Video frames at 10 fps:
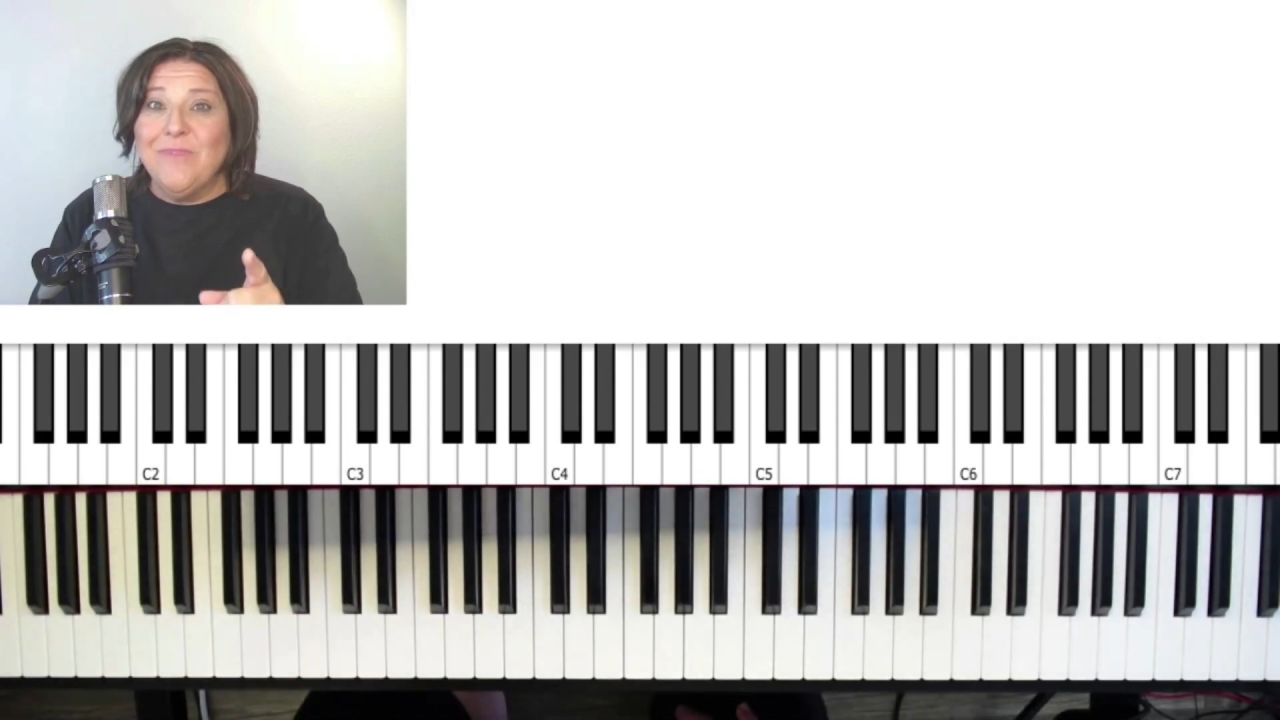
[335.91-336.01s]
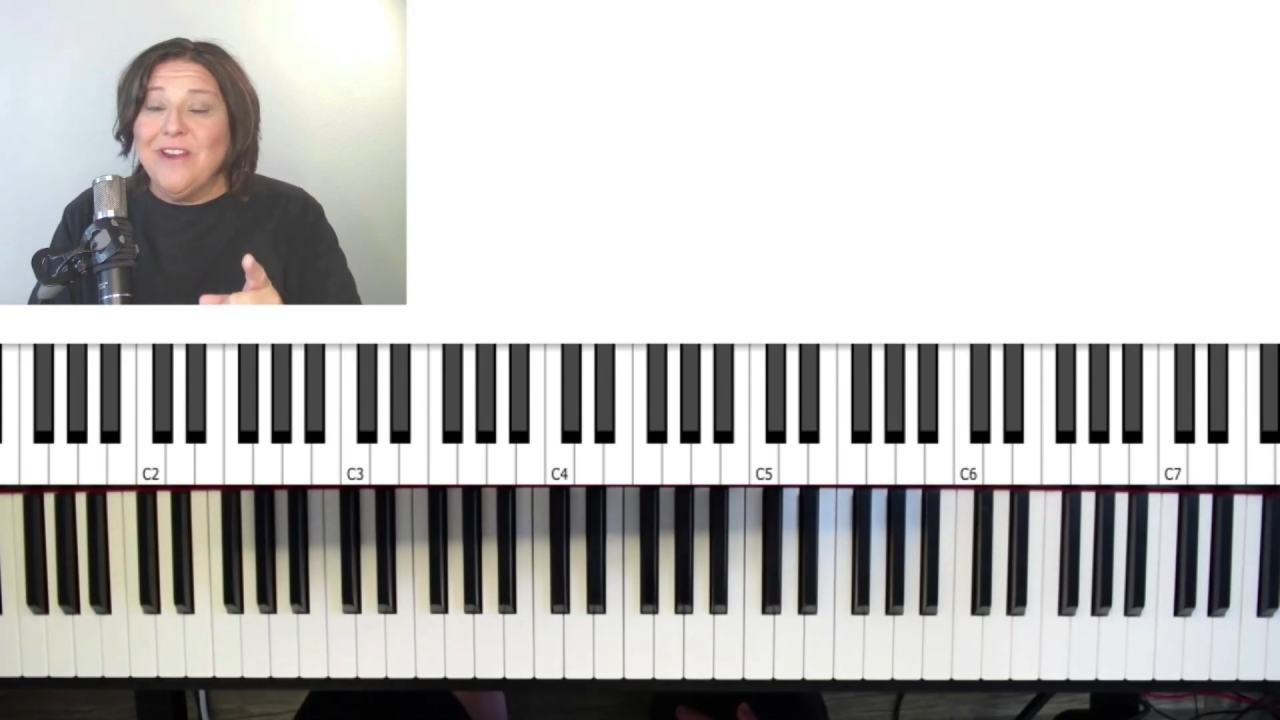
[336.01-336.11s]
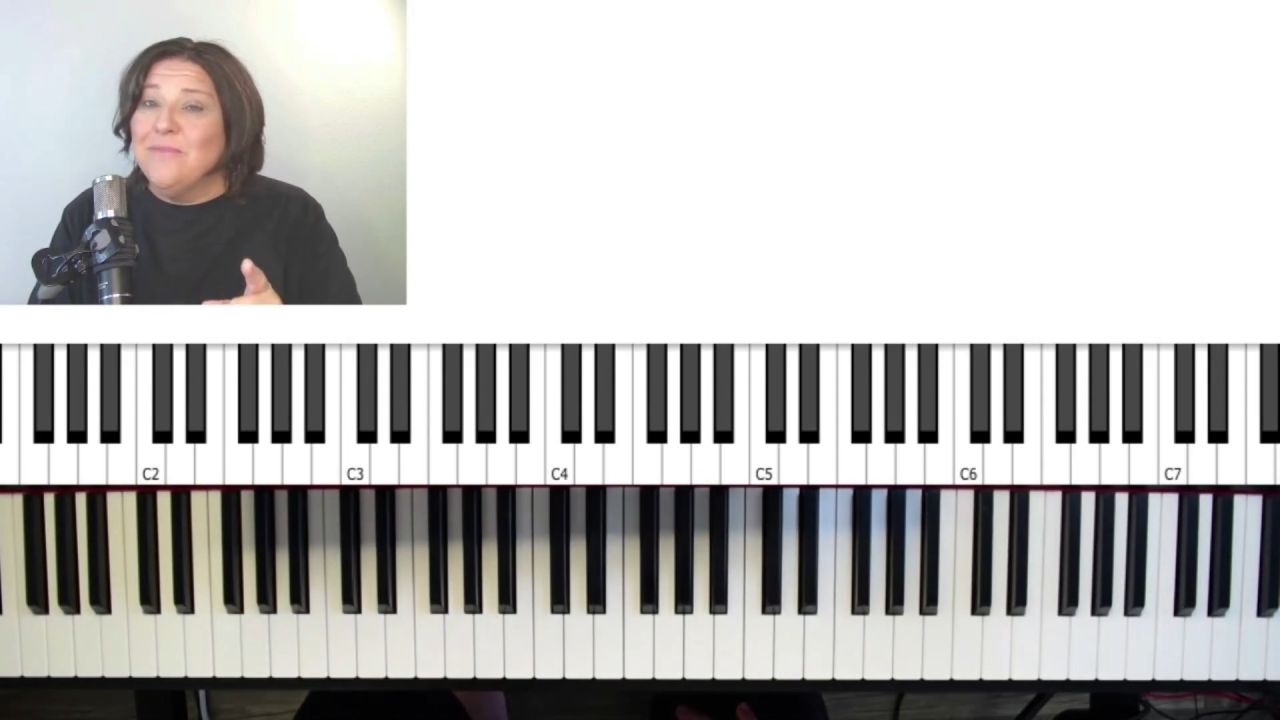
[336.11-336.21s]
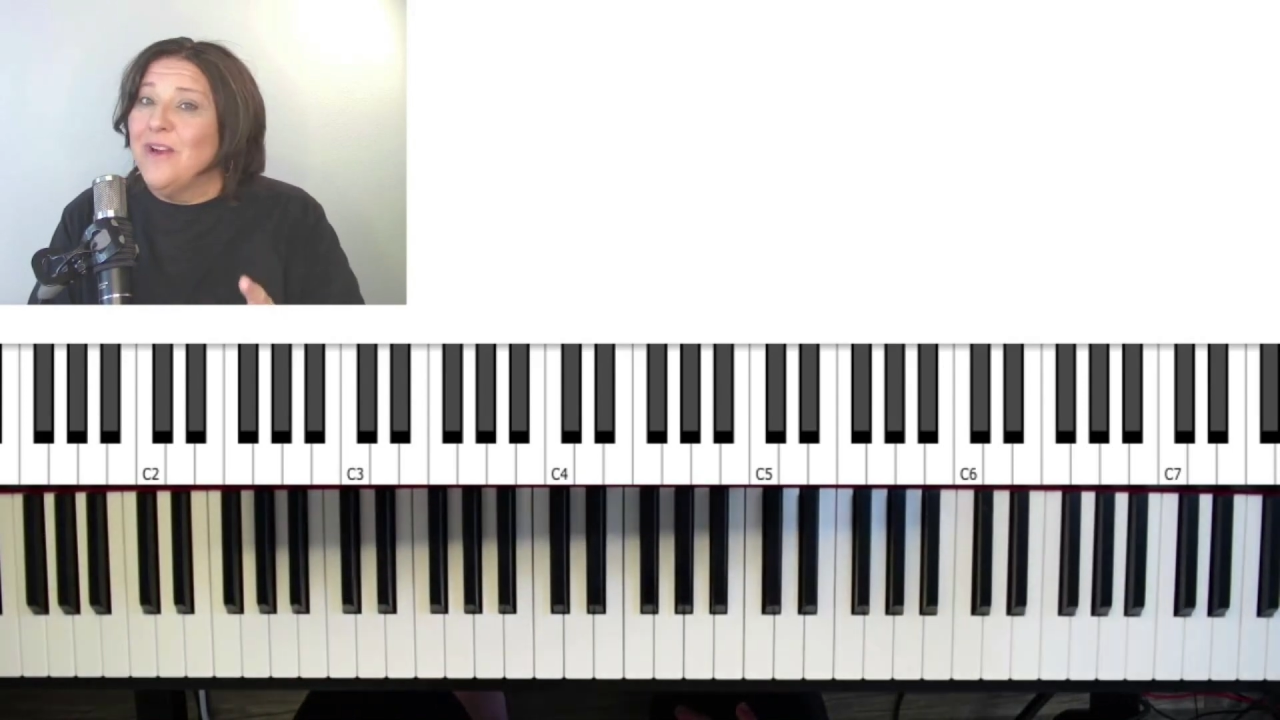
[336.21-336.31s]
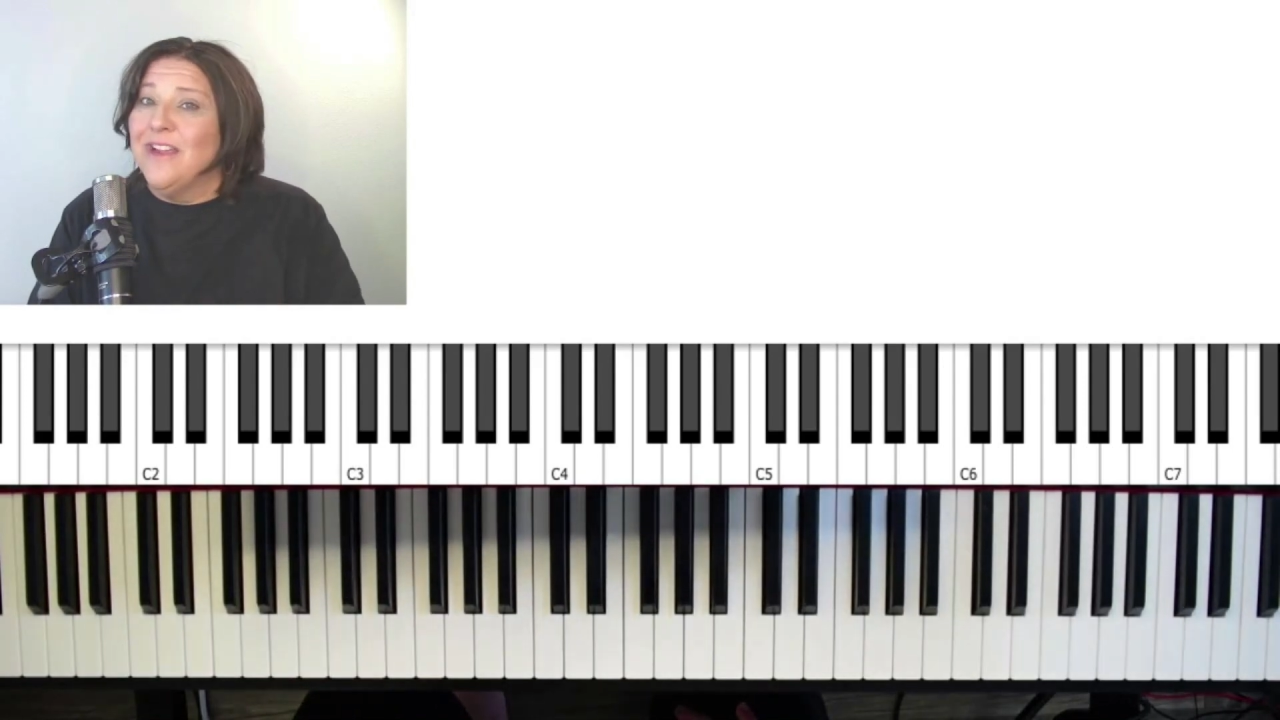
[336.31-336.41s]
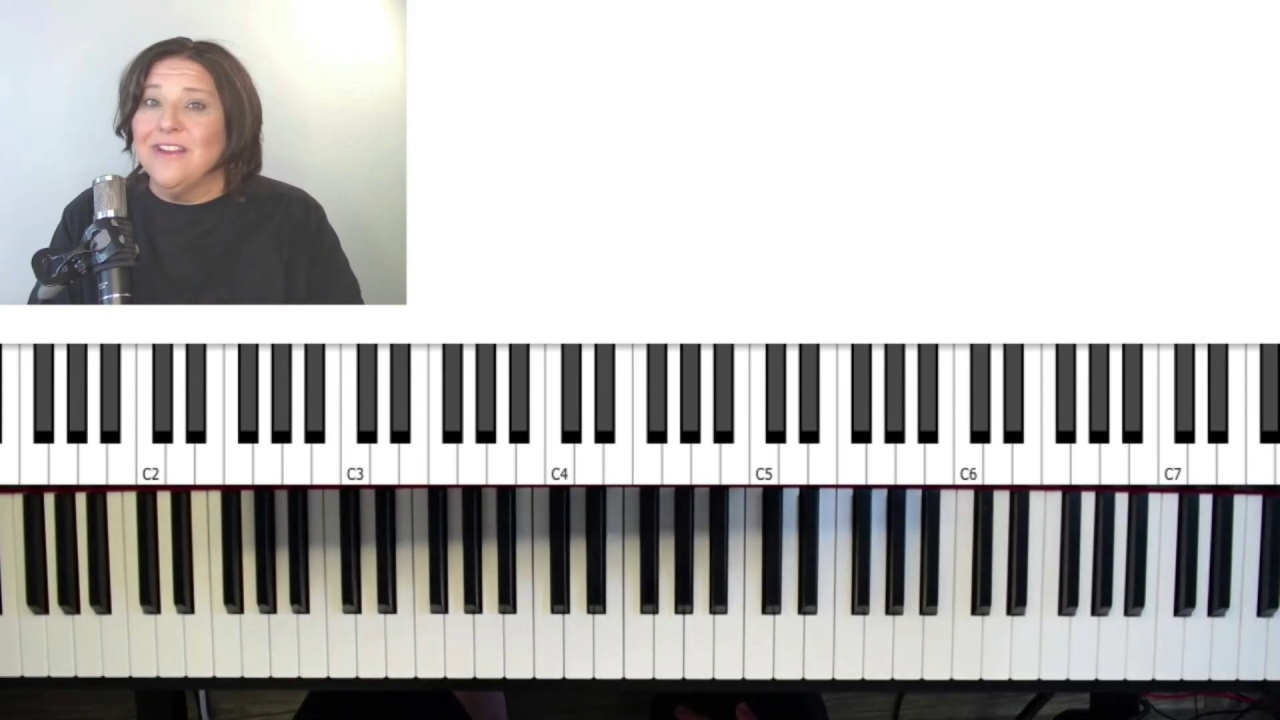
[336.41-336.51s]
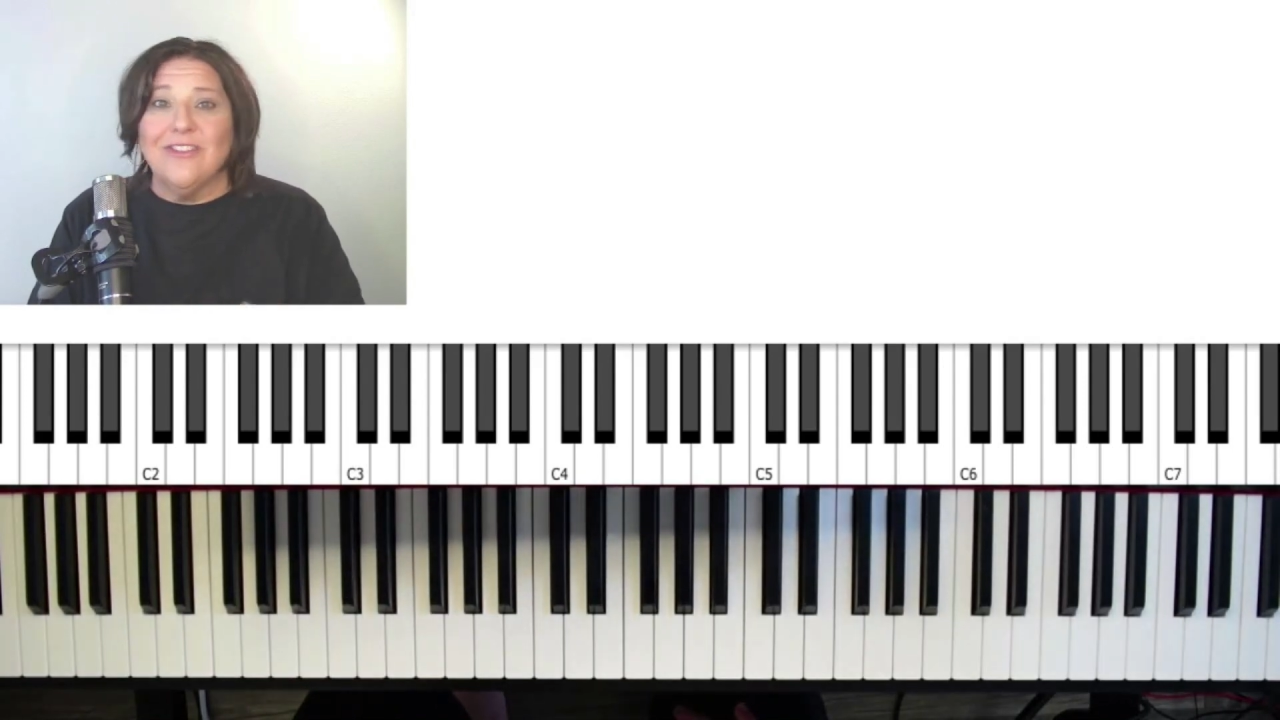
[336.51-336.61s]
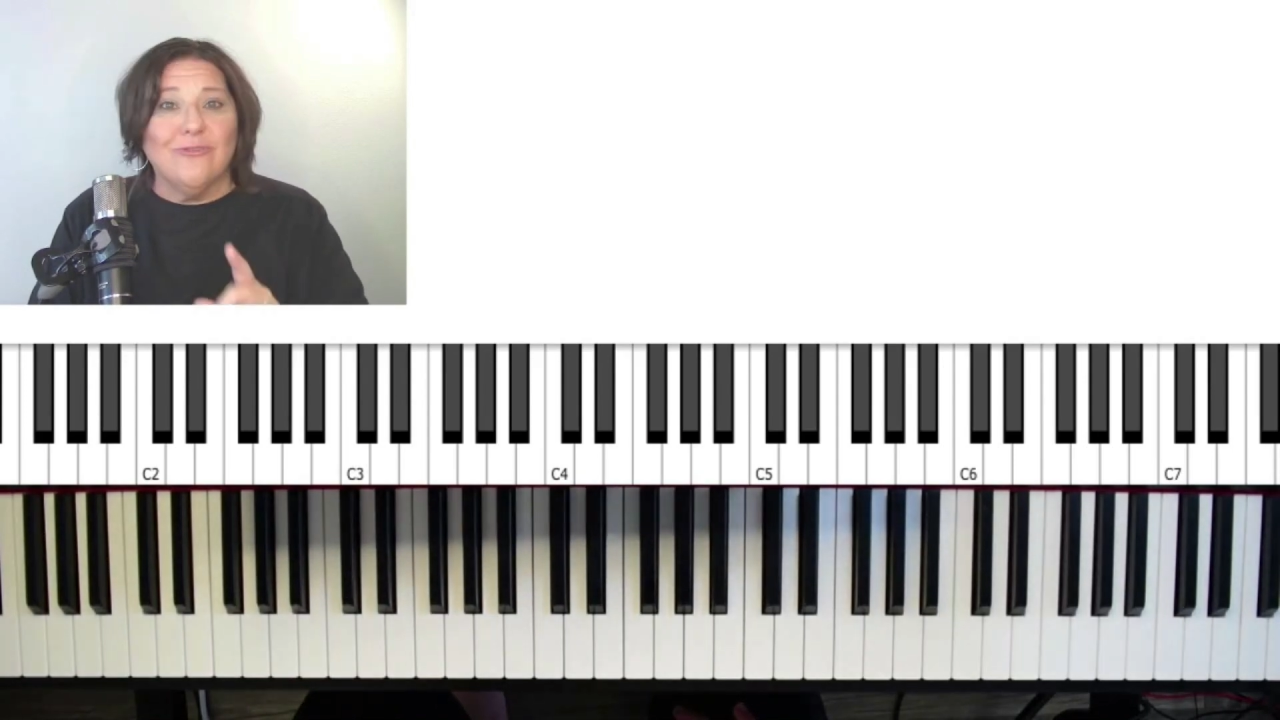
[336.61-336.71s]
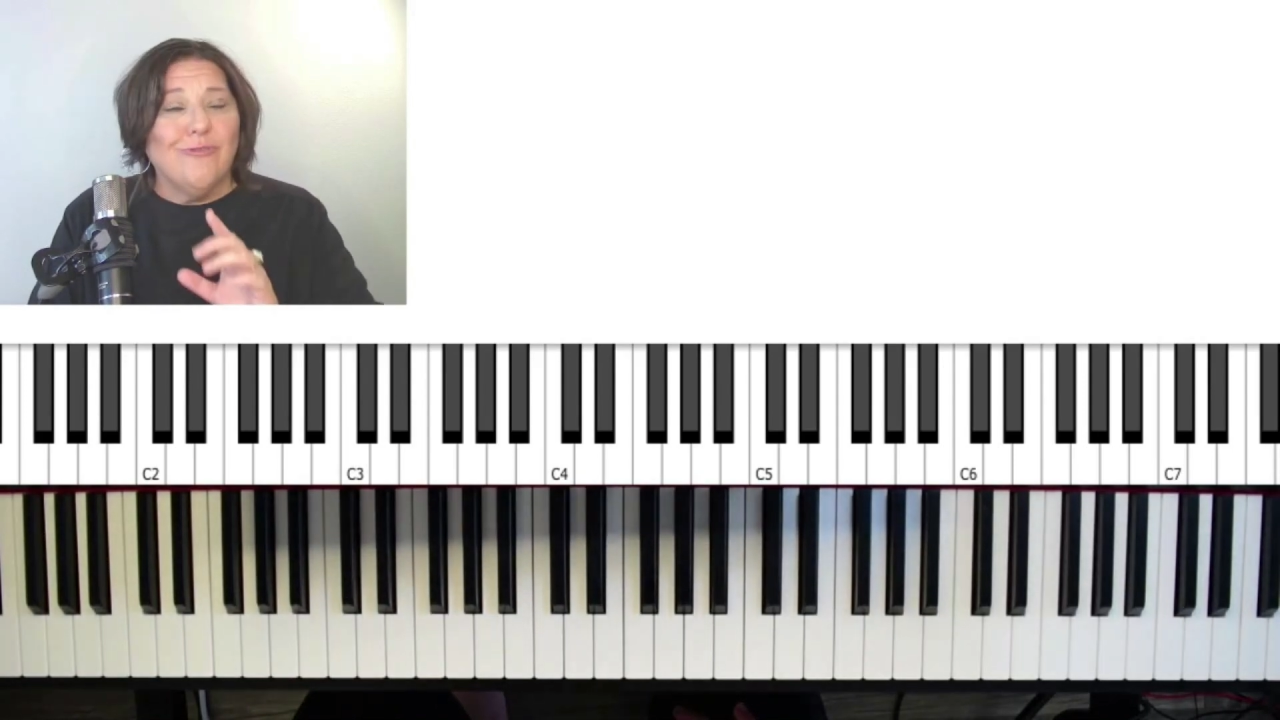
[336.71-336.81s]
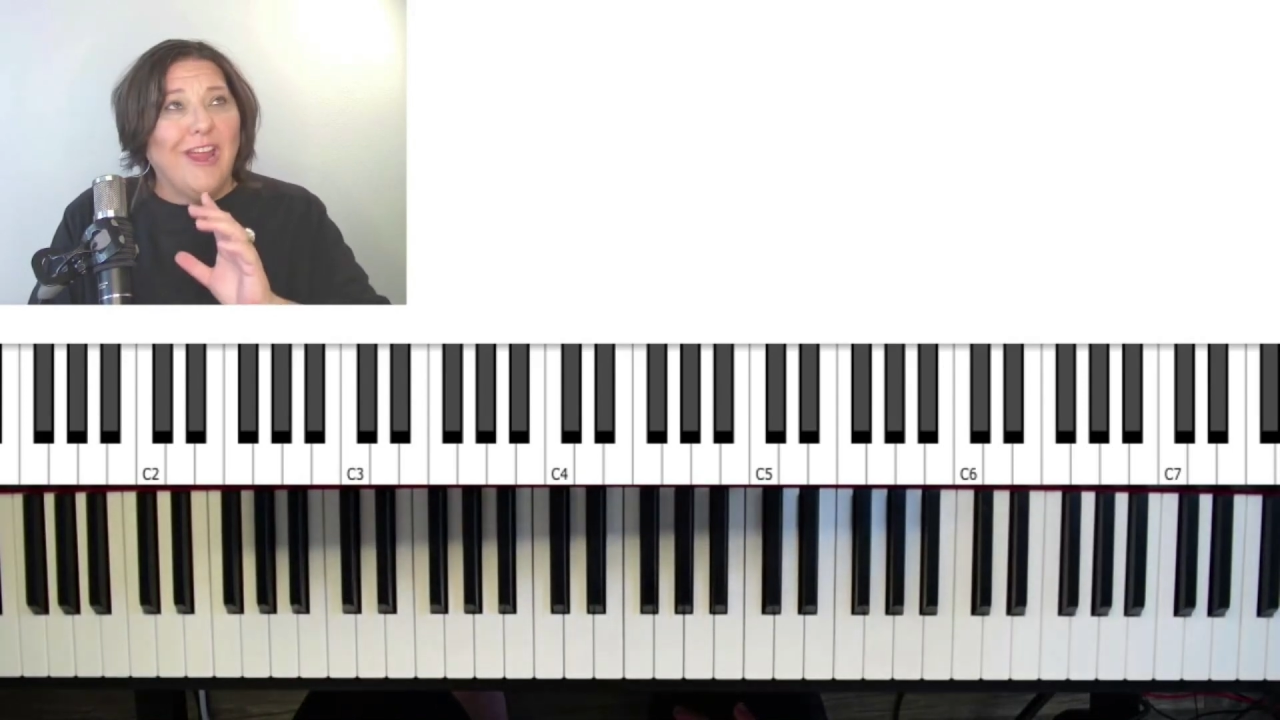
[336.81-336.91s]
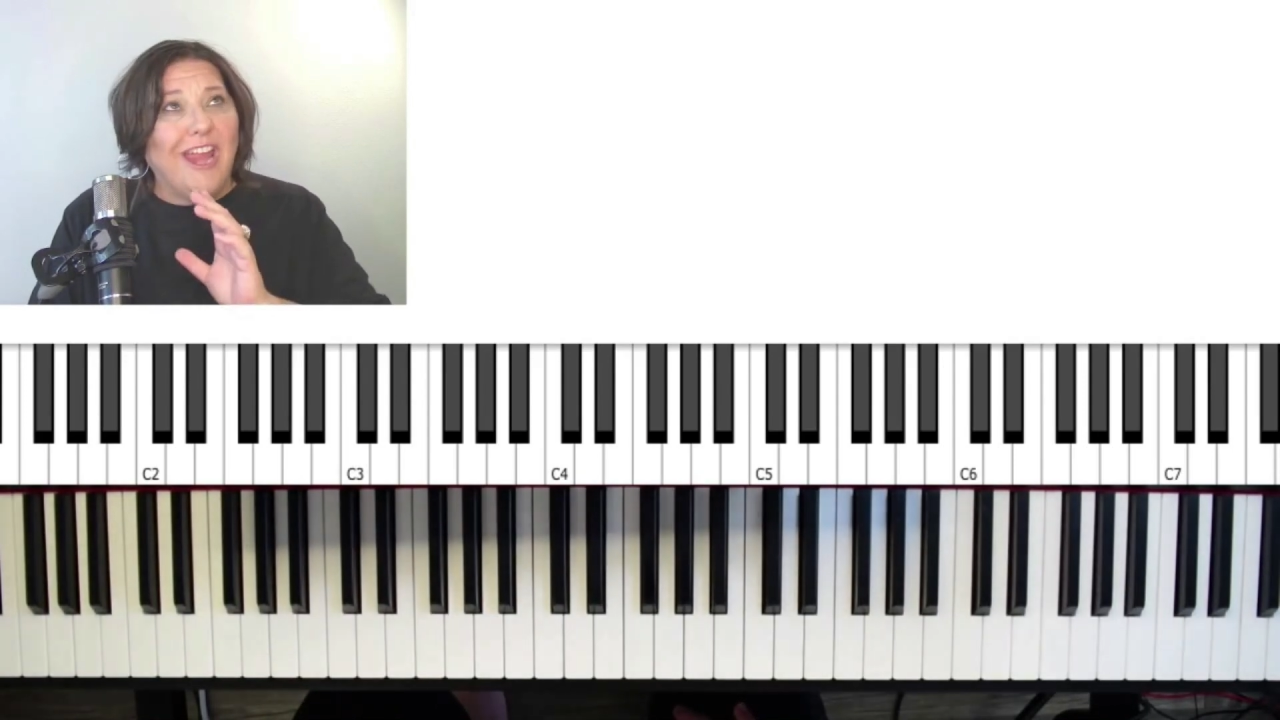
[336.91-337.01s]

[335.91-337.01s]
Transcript: that in mind through